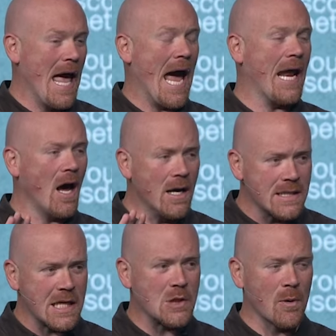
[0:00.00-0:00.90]
And
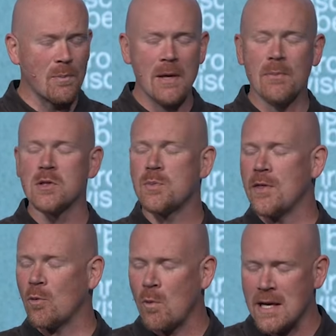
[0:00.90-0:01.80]
unteachable people spend
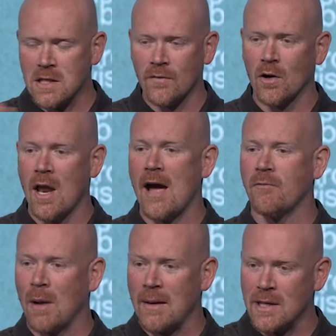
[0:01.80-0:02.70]
the rest of their
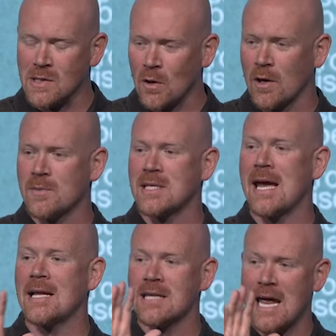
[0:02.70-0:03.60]
life blaming circumstance